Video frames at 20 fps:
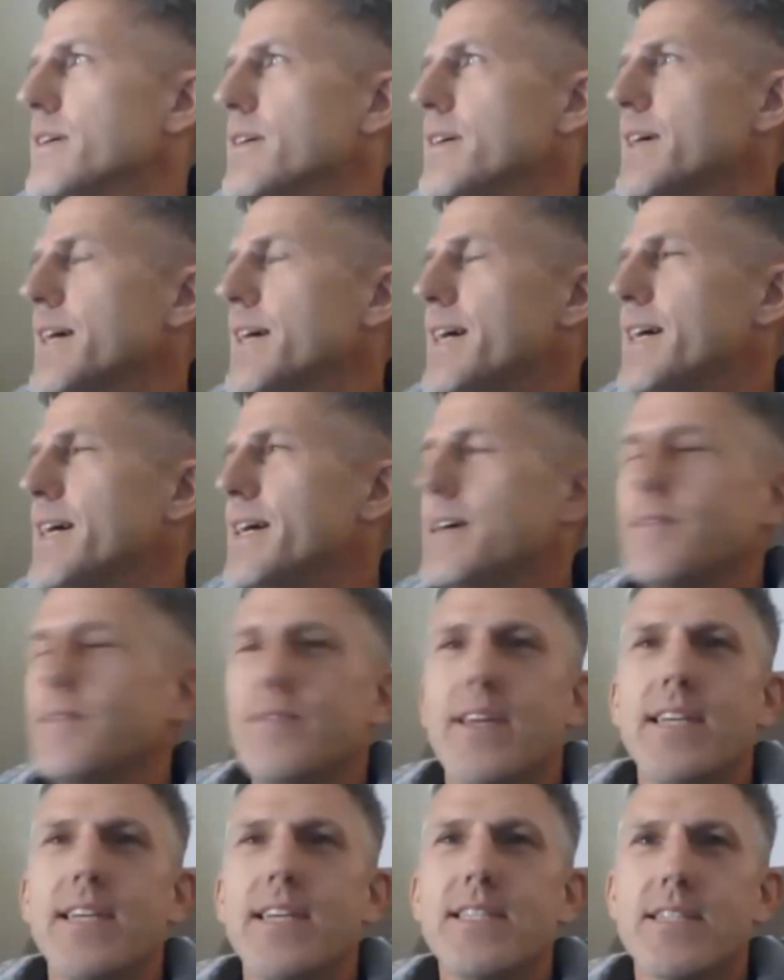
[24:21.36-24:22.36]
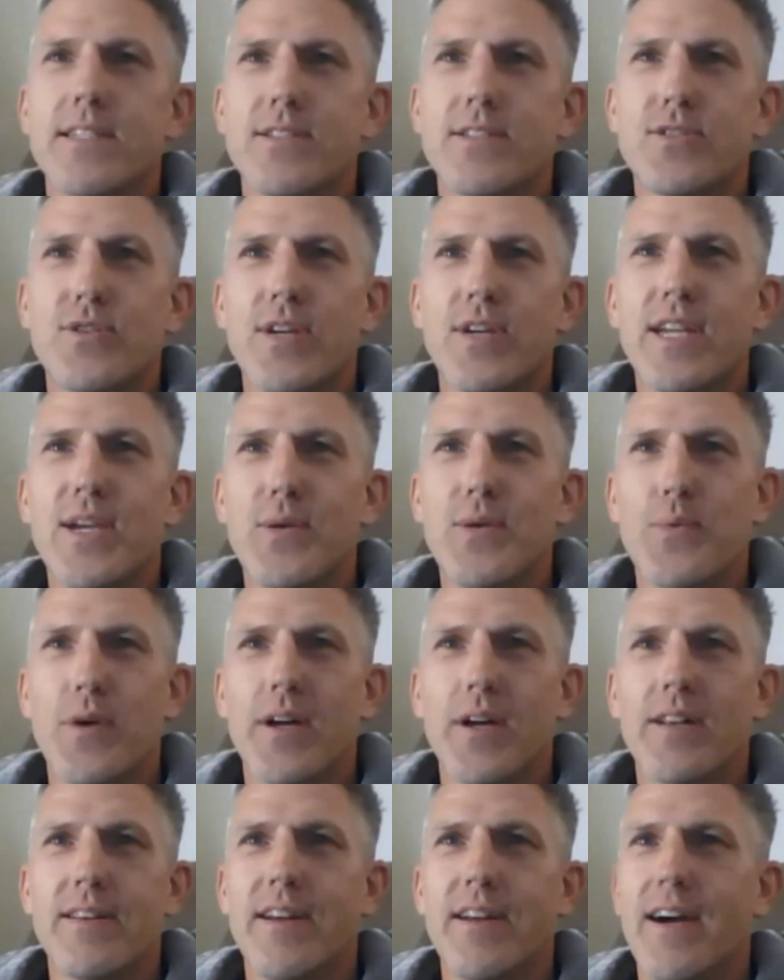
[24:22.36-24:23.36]
That's a tricky
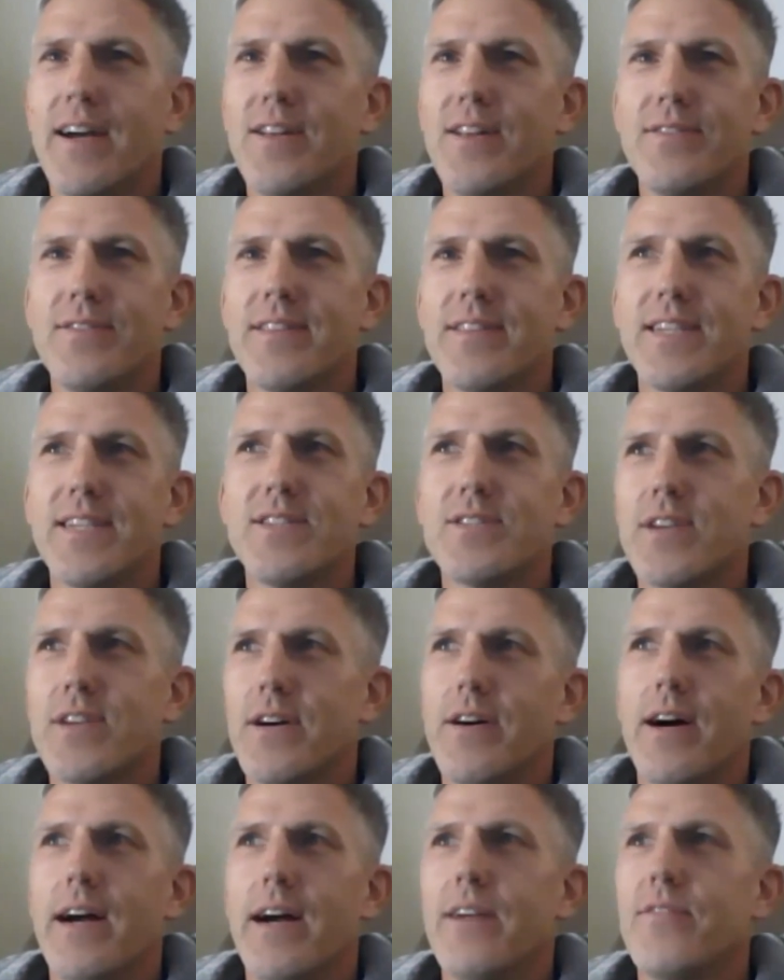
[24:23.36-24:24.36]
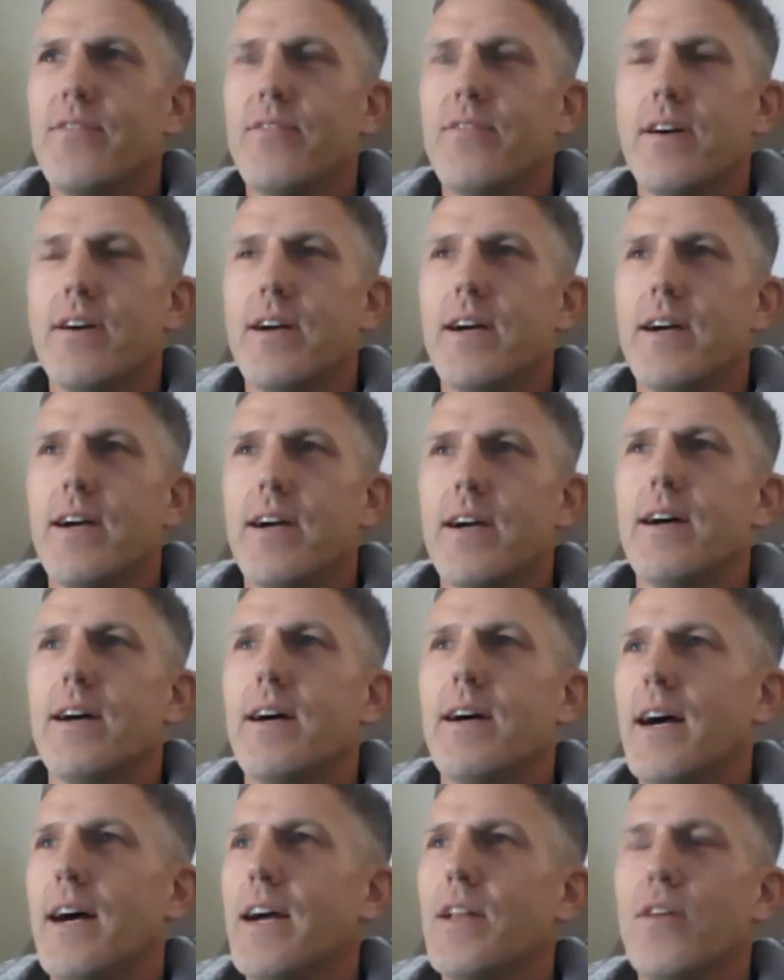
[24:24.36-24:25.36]
one. I don't think so.
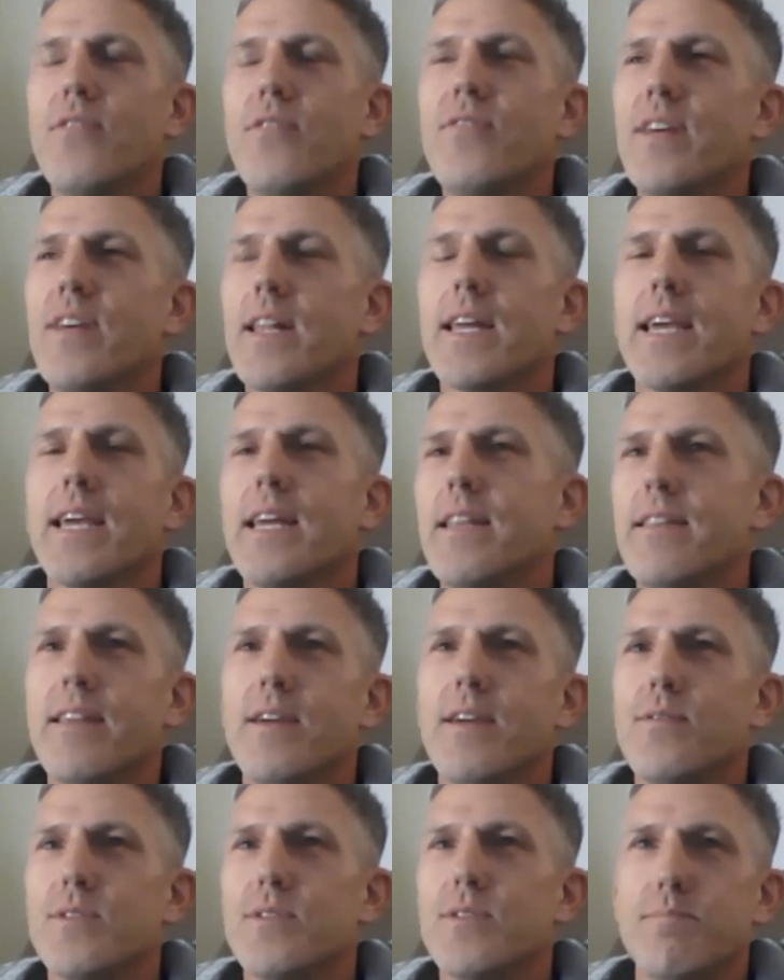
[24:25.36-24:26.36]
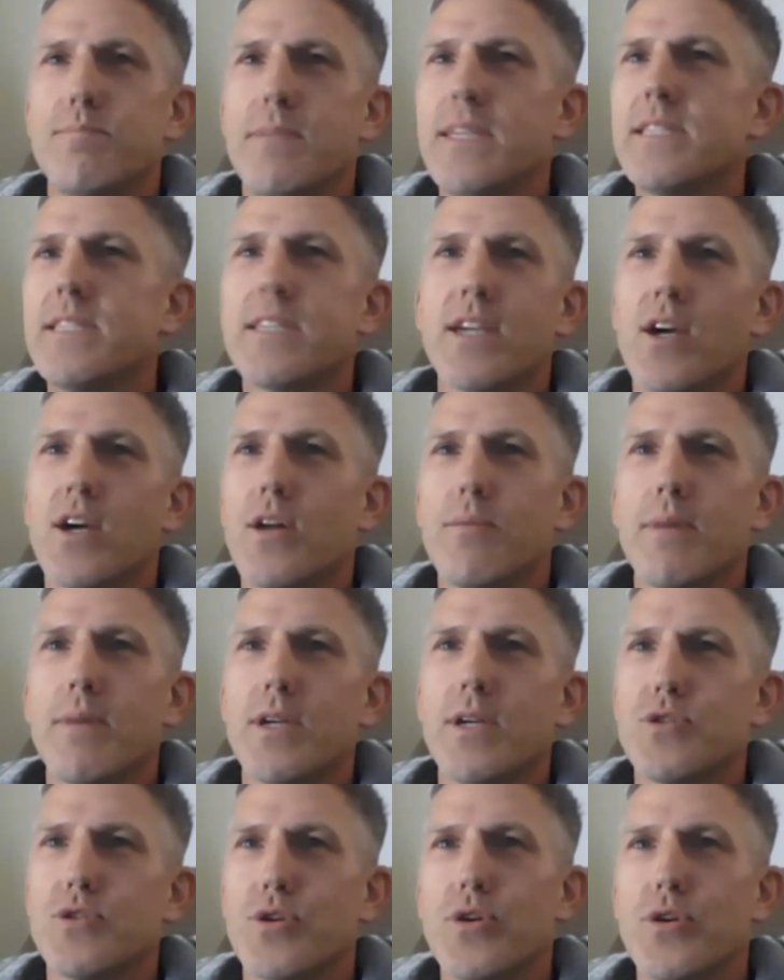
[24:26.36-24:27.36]
I don't feel like anything was missing on my
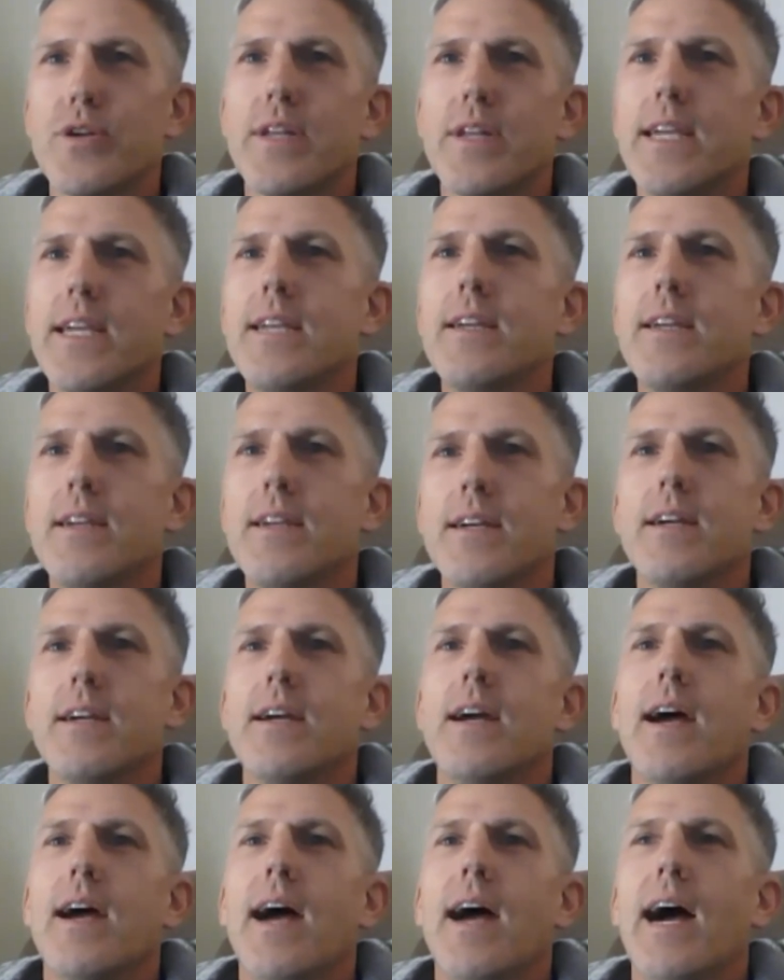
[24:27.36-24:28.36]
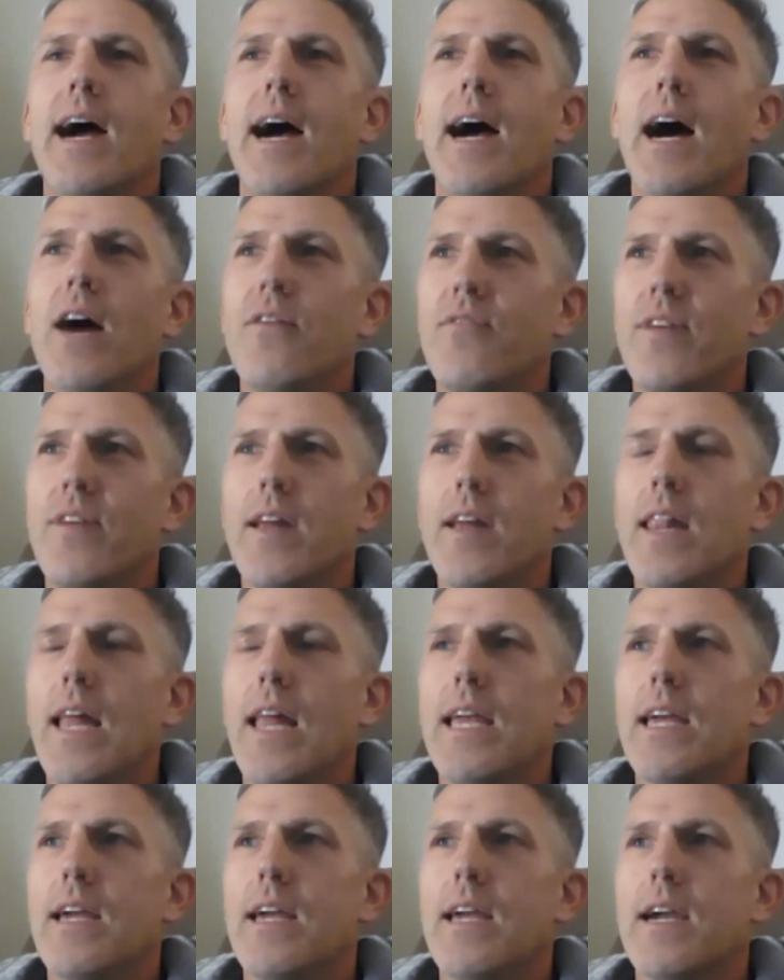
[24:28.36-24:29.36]
journey. I feel
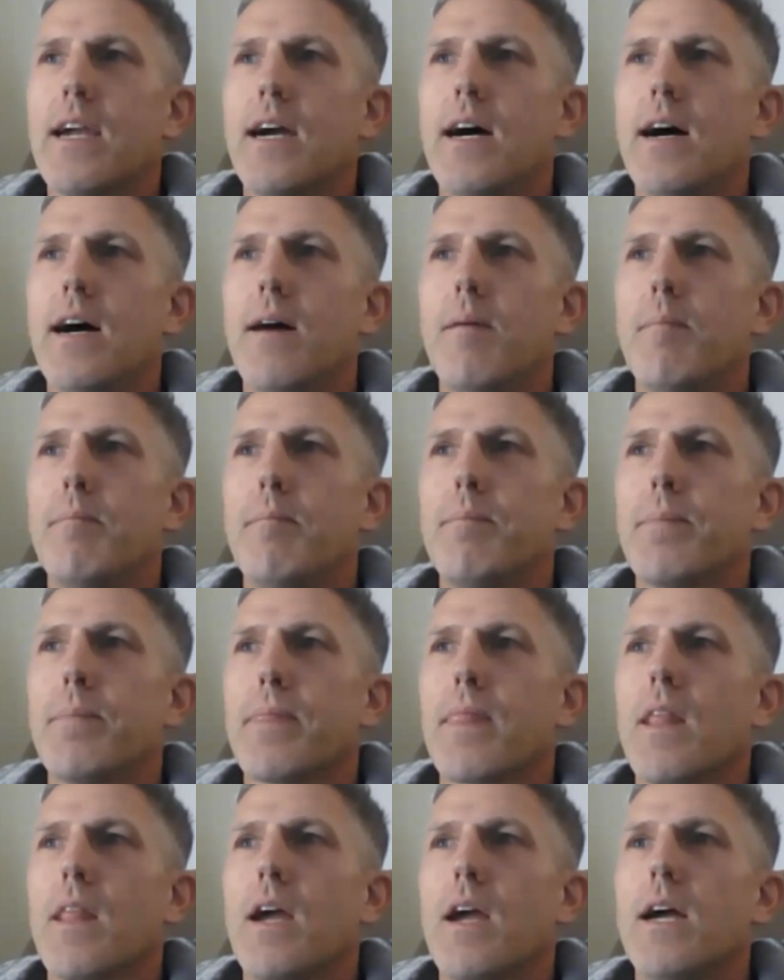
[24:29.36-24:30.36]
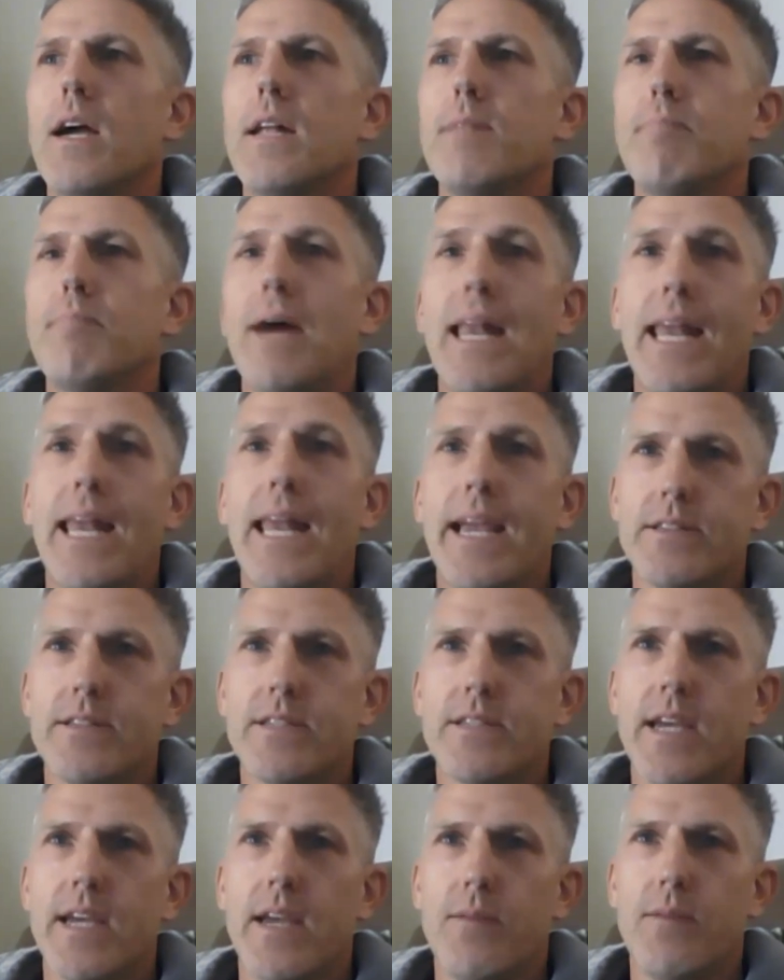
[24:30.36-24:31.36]
like my
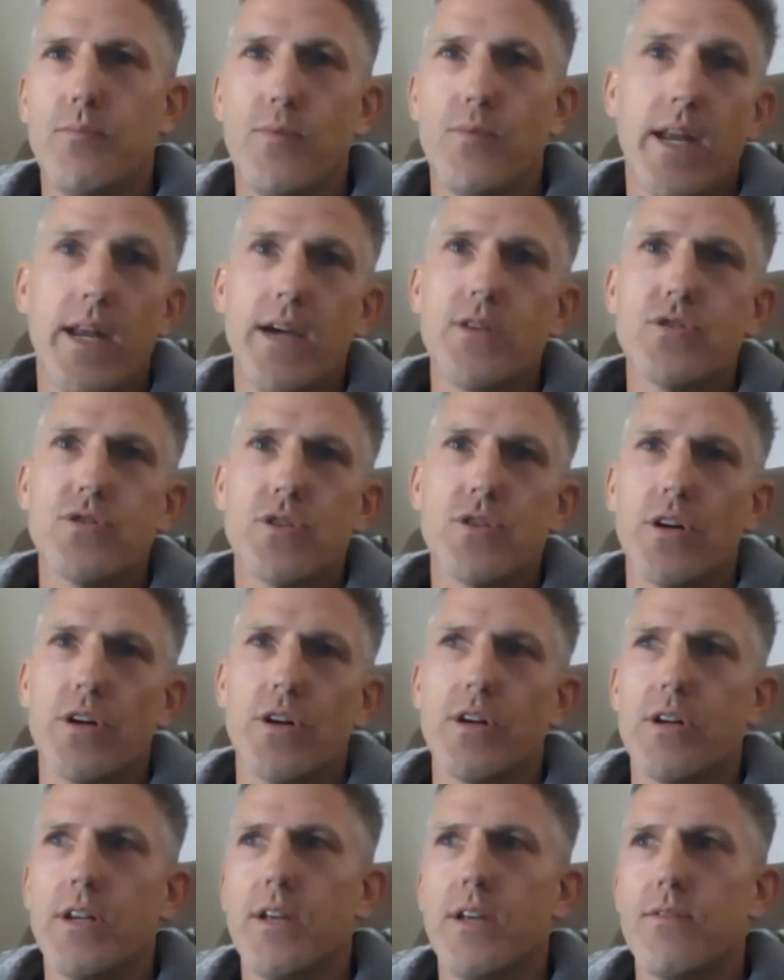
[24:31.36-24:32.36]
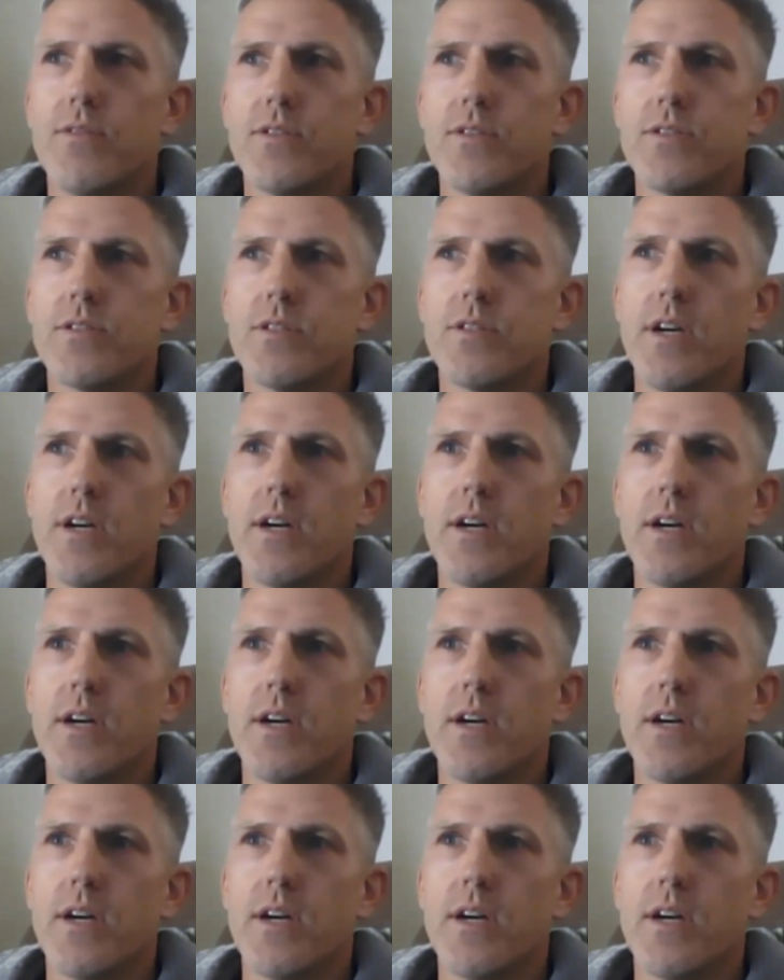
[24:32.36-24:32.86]
landscape when I started, it was